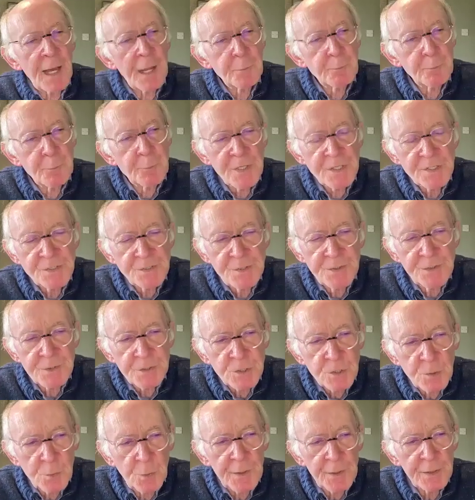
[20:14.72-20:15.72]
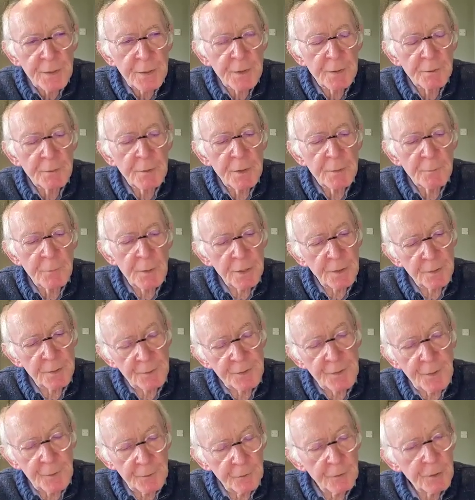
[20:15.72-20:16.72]
at present, there's quite well,
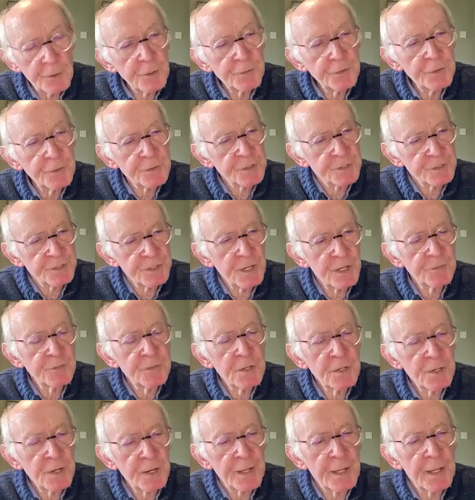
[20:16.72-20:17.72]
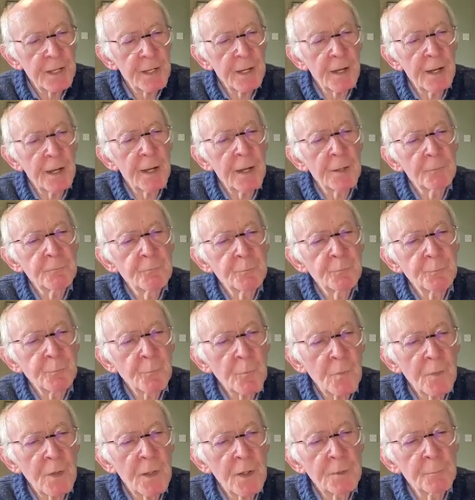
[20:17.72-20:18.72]
in the North, there's definitely a
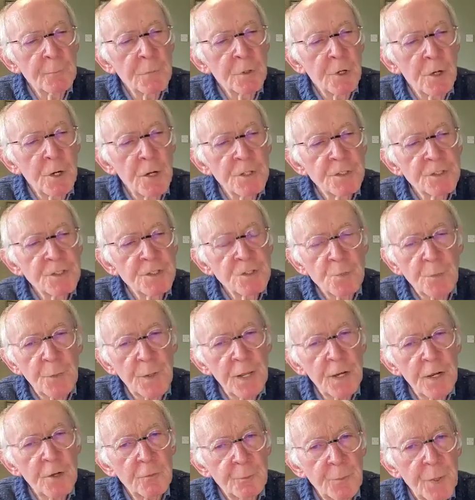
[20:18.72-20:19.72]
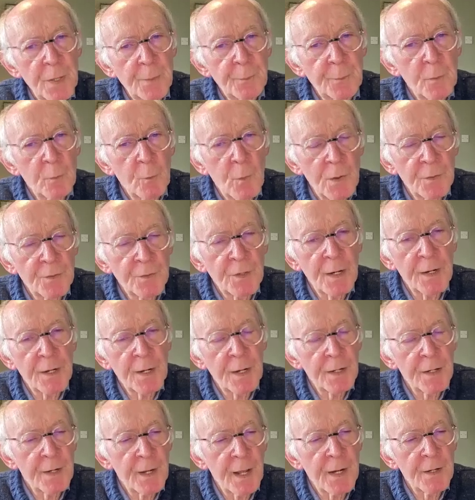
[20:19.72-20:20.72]
groundswell of people wanting to
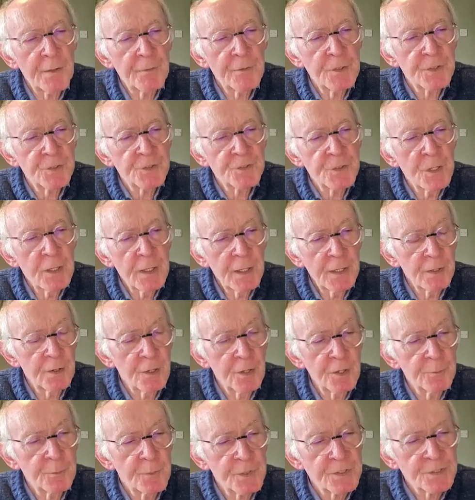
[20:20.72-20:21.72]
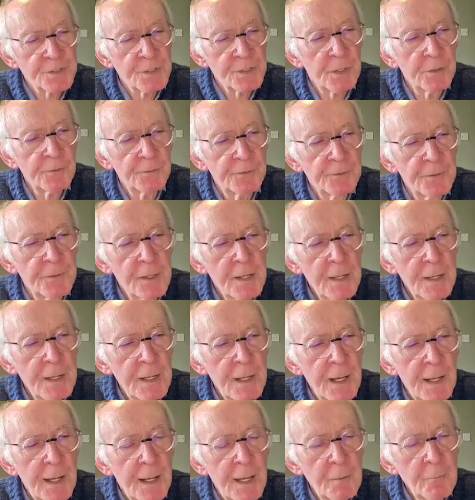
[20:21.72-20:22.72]
learn Irish, including myself.
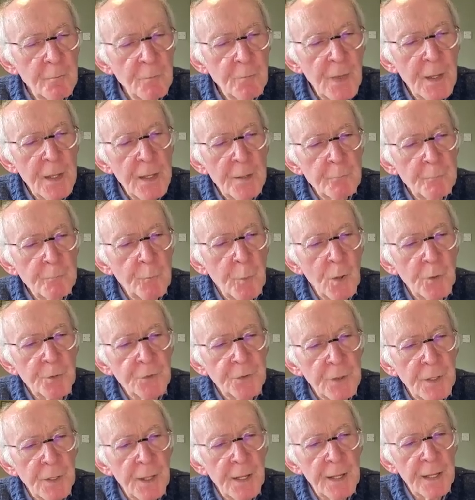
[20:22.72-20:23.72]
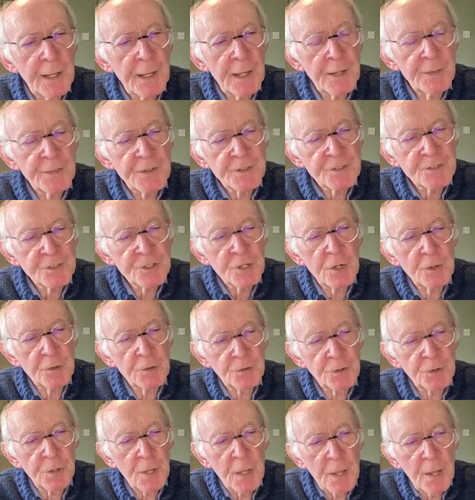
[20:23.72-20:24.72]
But in the
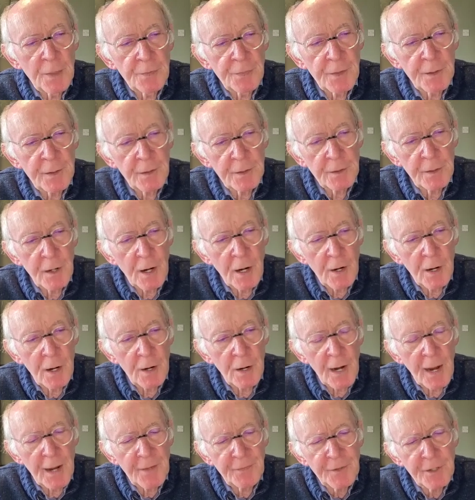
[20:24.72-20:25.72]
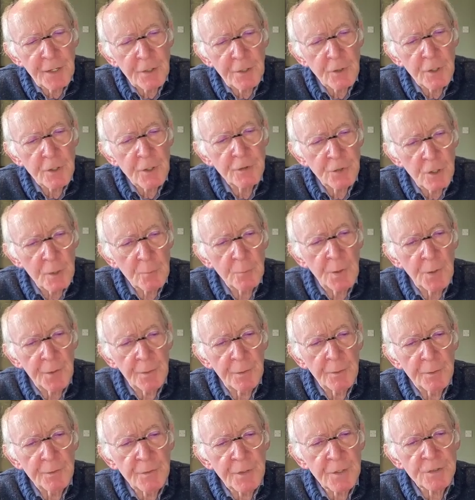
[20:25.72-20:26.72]
South, there are, I think around
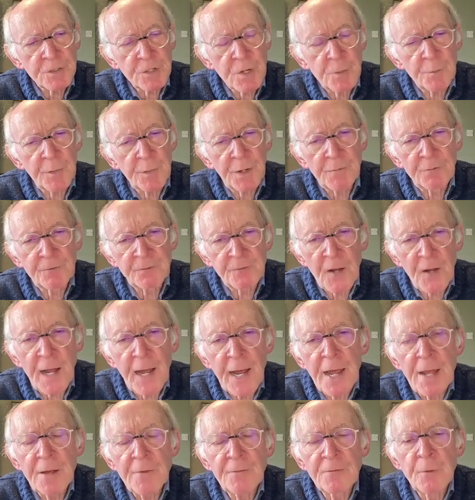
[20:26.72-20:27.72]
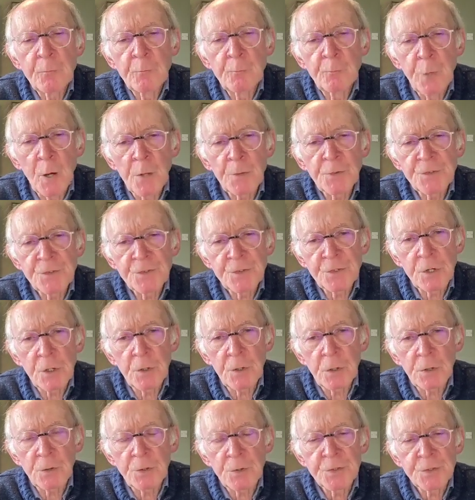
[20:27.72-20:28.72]
Dublin, there's something like 5 bun
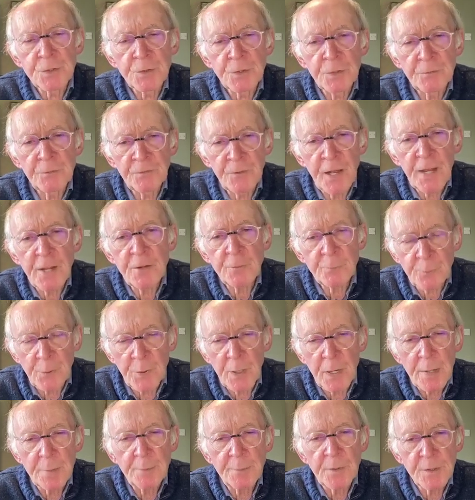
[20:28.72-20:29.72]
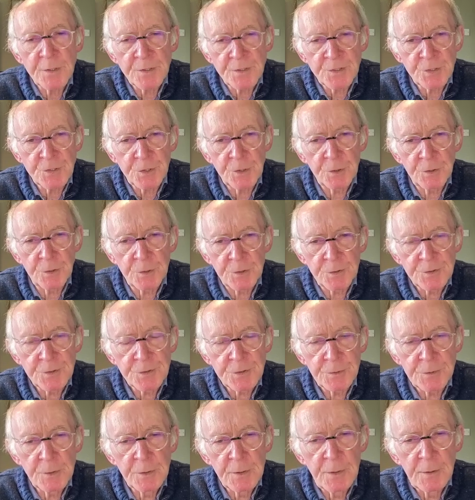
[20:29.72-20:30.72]
schools, 5 primary
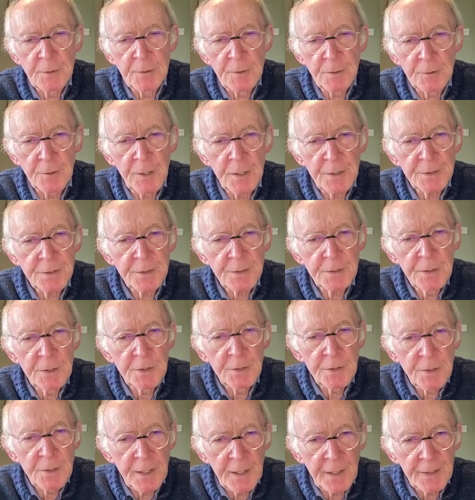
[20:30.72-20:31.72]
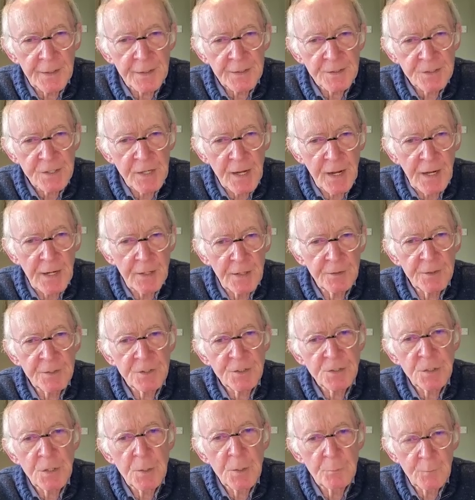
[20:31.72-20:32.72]
schools, right? That is
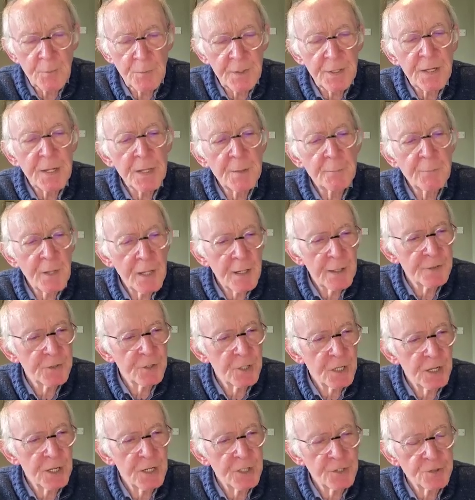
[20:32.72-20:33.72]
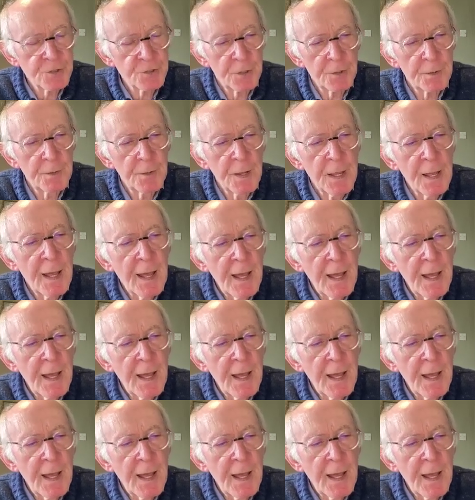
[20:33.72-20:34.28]
Irish medium education.